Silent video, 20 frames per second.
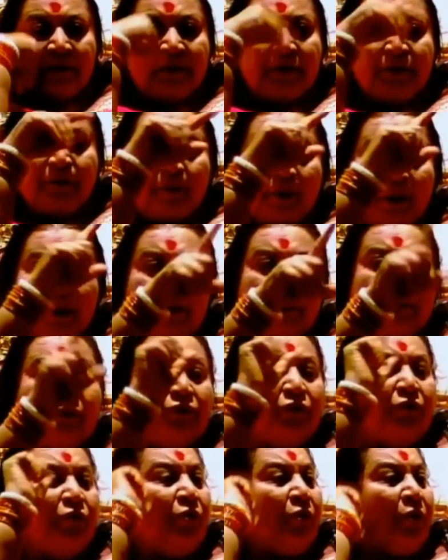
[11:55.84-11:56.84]
This point
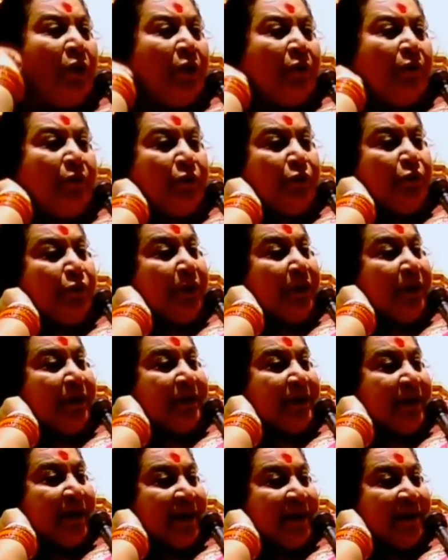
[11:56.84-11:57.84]
also we should
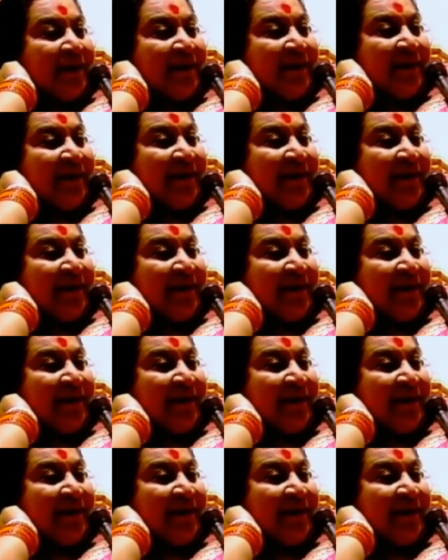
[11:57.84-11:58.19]
understand.